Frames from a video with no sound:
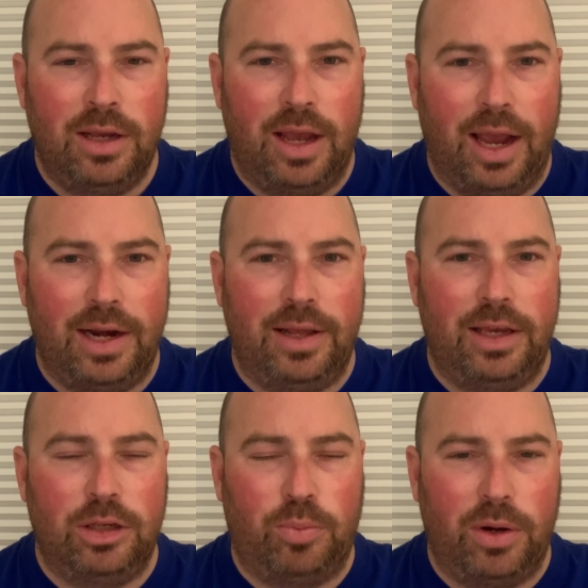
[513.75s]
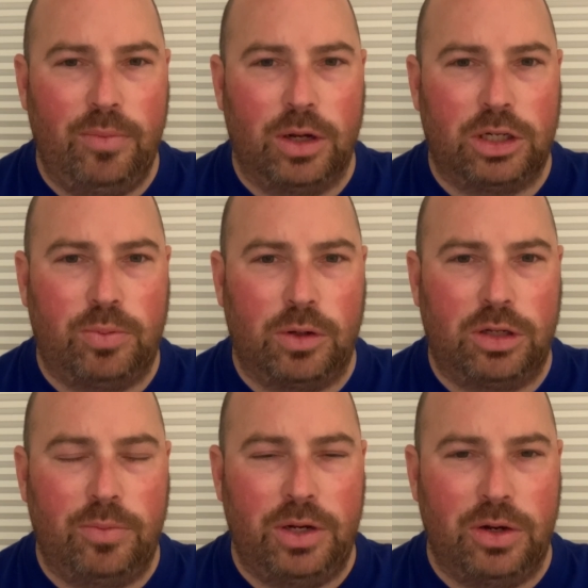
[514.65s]
And he's pretty much supposed
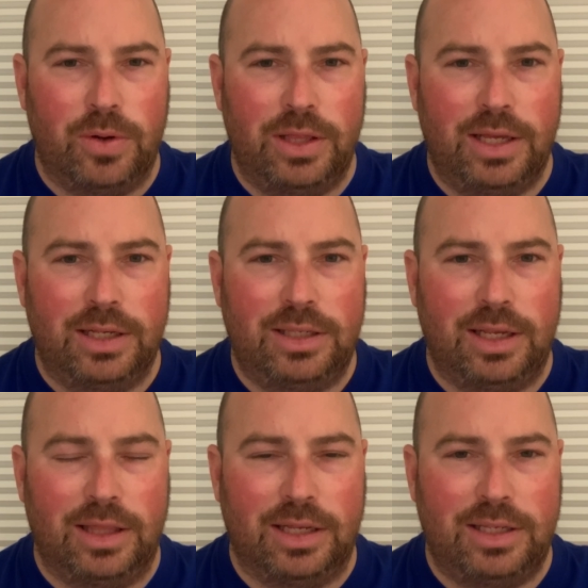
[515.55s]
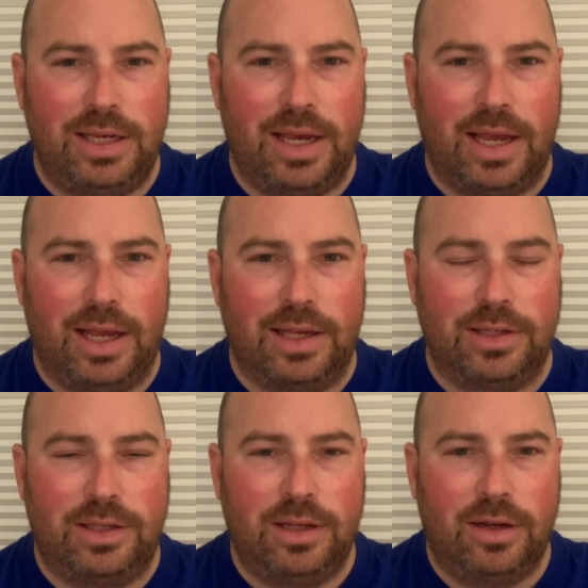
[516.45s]
to be doing this unless he
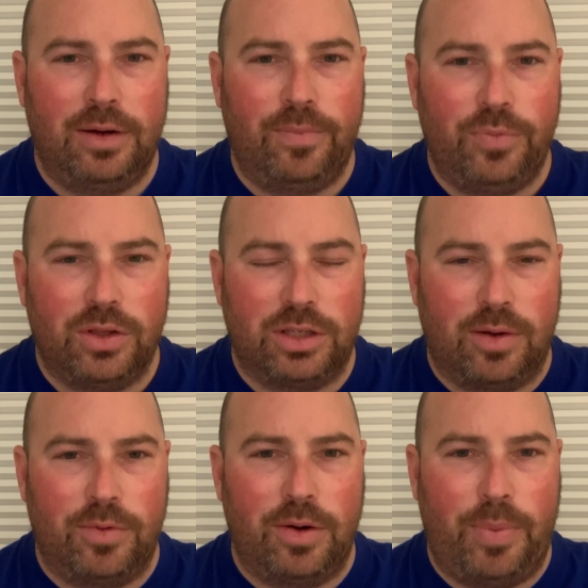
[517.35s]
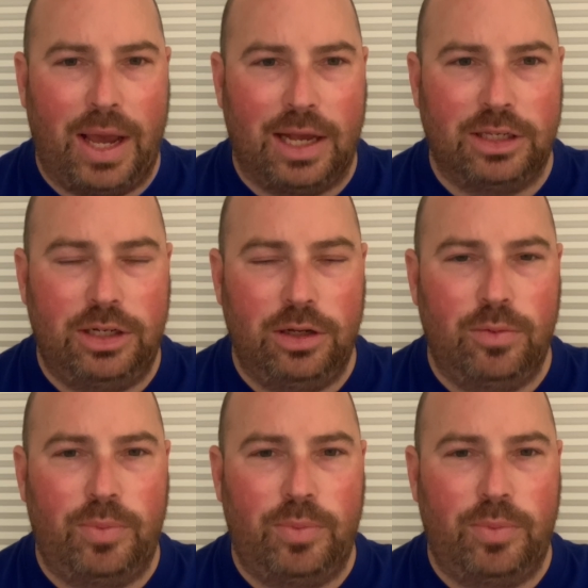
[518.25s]
has someone to pass to.